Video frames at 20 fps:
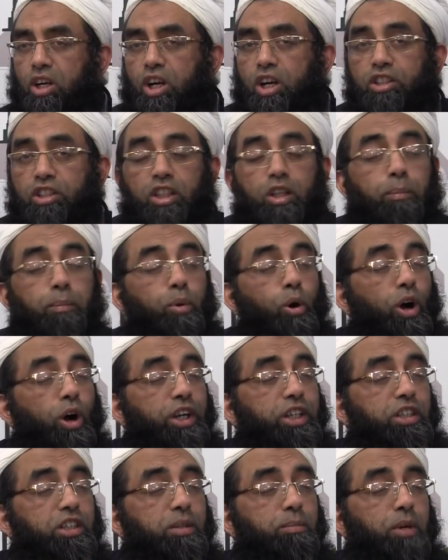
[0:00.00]
So the
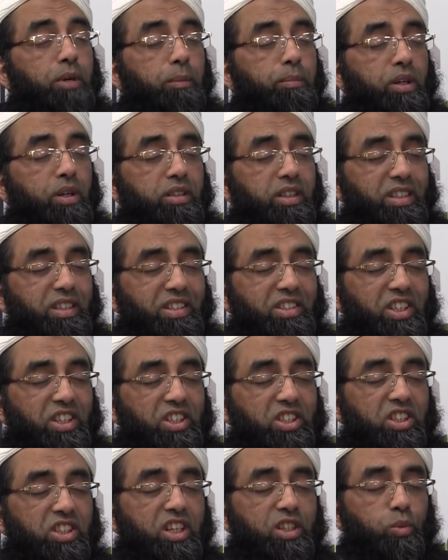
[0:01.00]
point, my brothers and
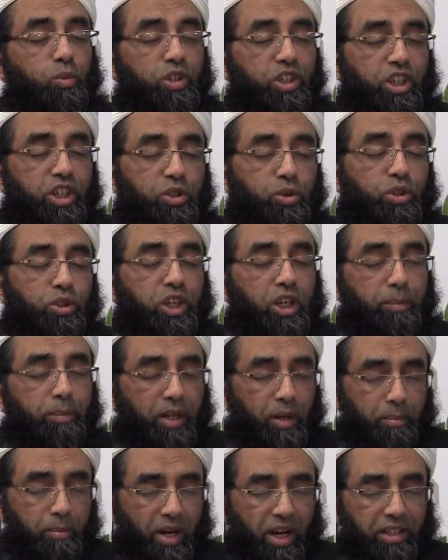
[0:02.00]
sisters, we need to keep
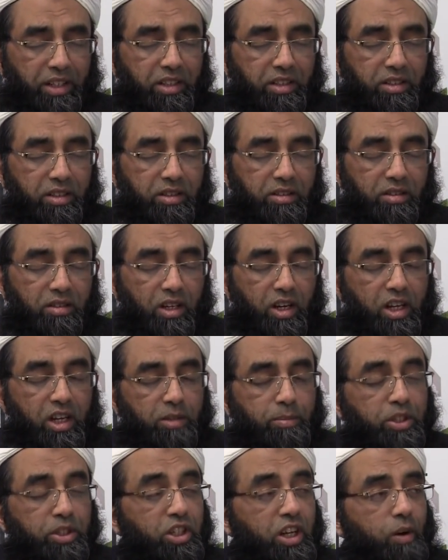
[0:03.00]
in mind,
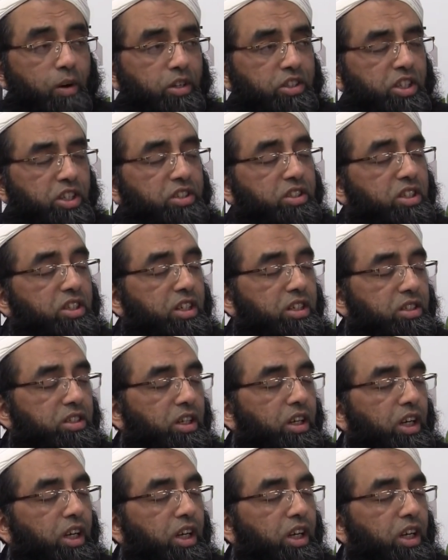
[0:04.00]
especially our sisters.